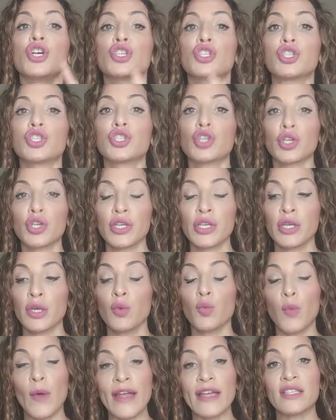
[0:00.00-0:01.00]

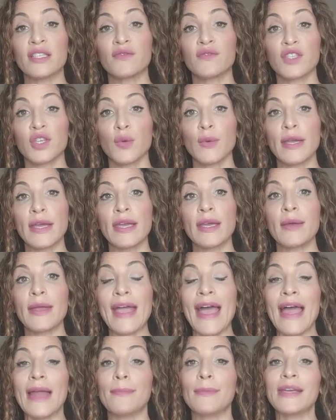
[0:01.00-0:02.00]
certain ways of doing it
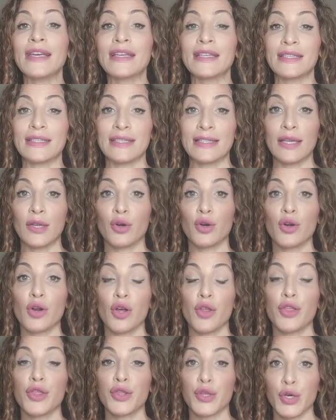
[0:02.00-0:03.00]
can be considered
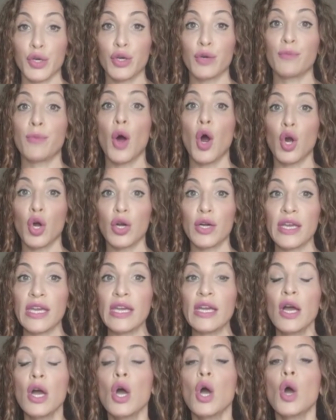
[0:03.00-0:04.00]
a third
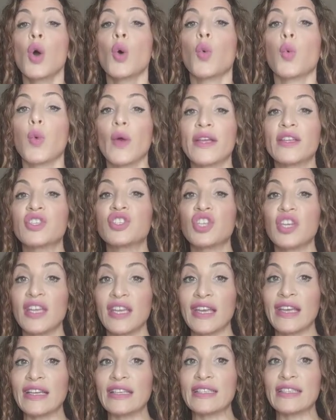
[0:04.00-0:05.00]
party, which
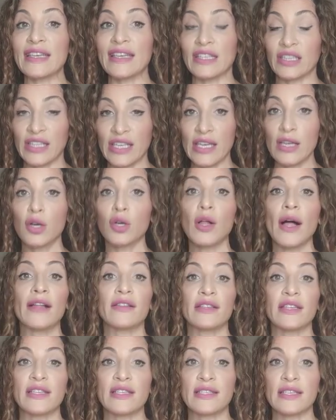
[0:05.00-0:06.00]
is illegal,
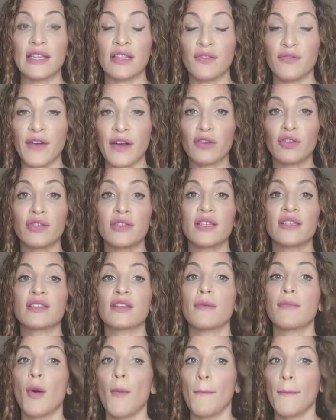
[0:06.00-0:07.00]
at least in the federal
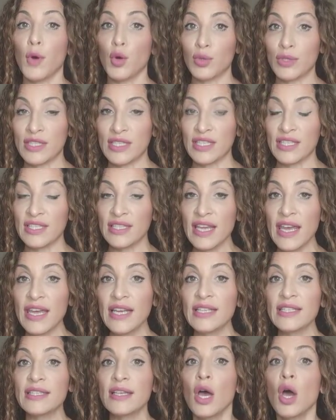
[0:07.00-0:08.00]
system, most
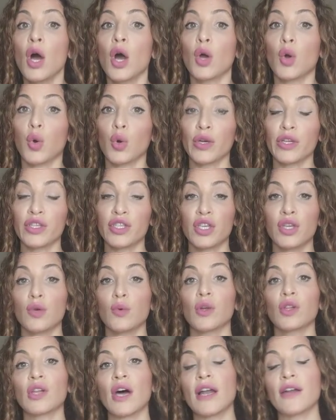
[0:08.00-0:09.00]
states, according to
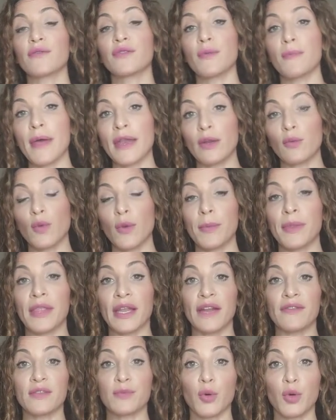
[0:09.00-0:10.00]
a lot of the men and women
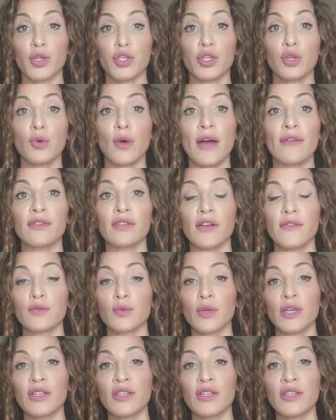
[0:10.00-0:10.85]
that I've spoken to who have a loved